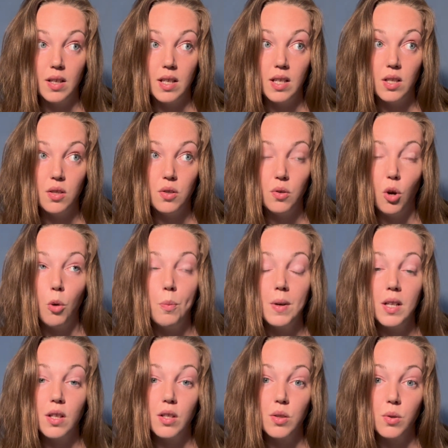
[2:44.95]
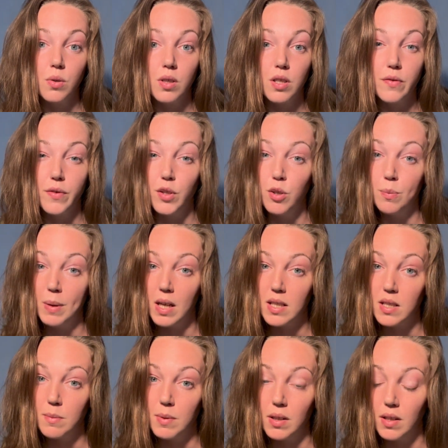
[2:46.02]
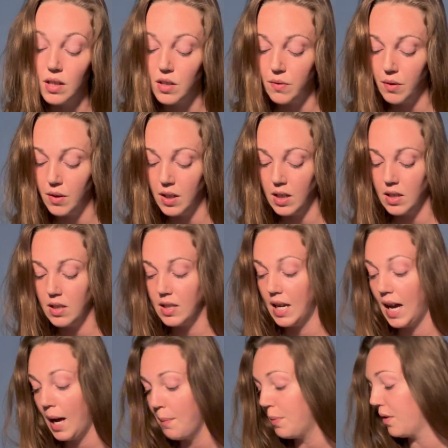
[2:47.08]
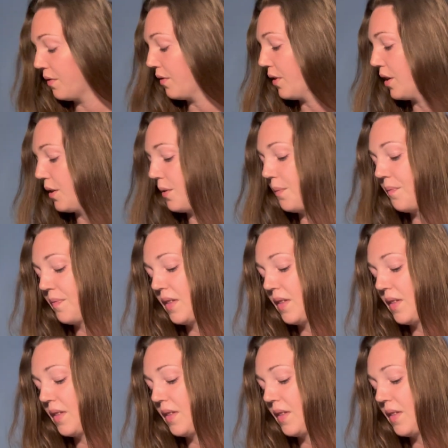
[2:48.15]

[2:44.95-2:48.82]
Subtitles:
into opening the doors for new possibilities for things to happen for you.